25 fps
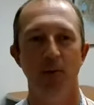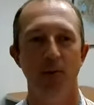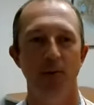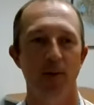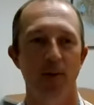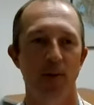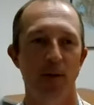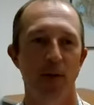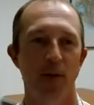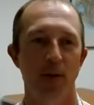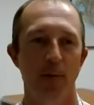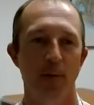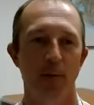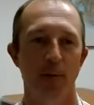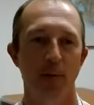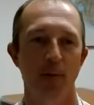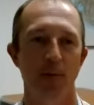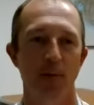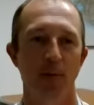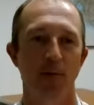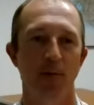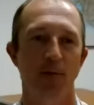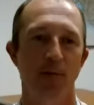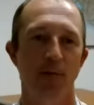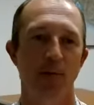was not
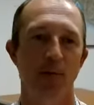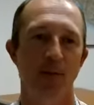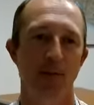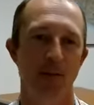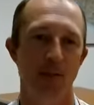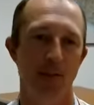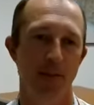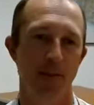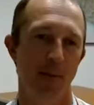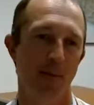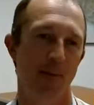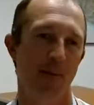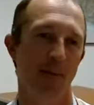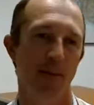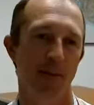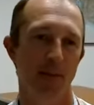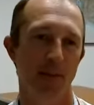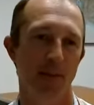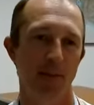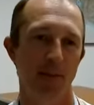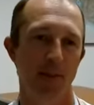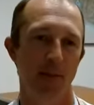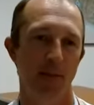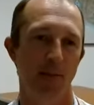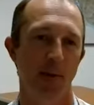approved for the septic
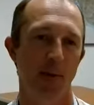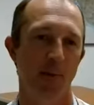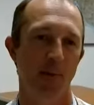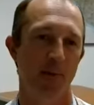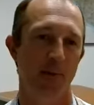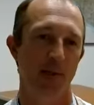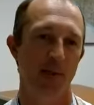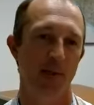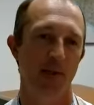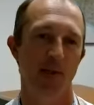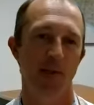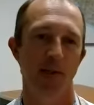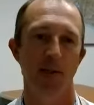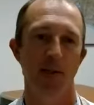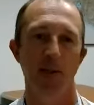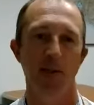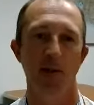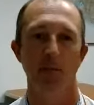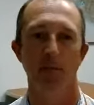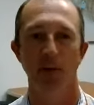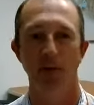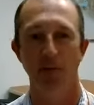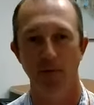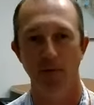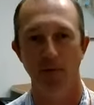system that was
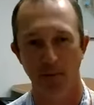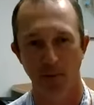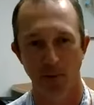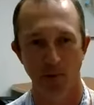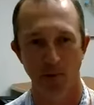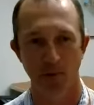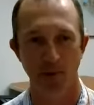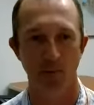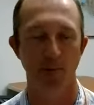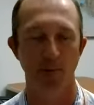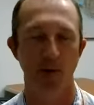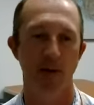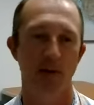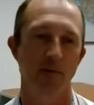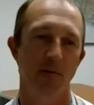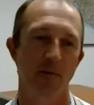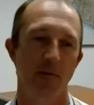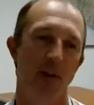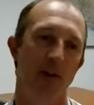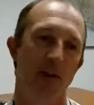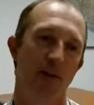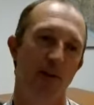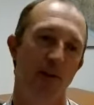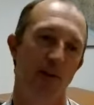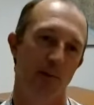installed before the
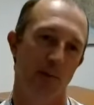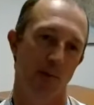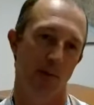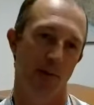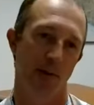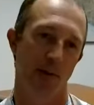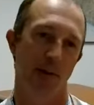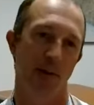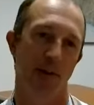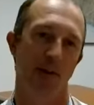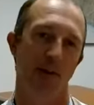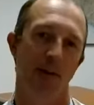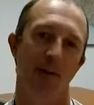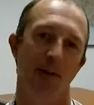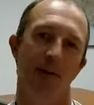renovations were done.